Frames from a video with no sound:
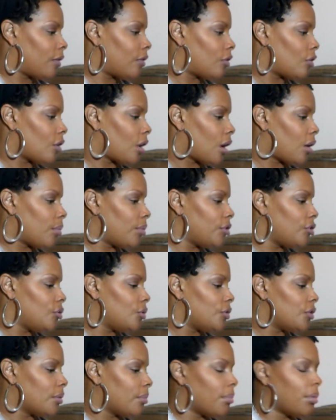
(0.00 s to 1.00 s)
So I'll be
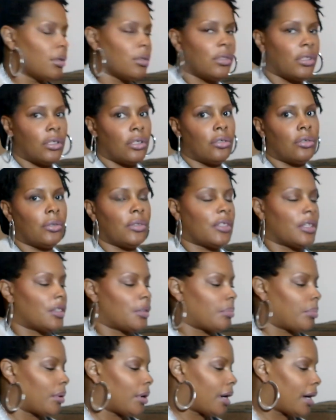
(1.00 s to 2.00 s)
using both of those
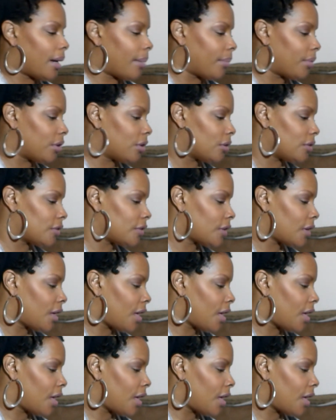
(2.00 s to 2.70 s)
as primers.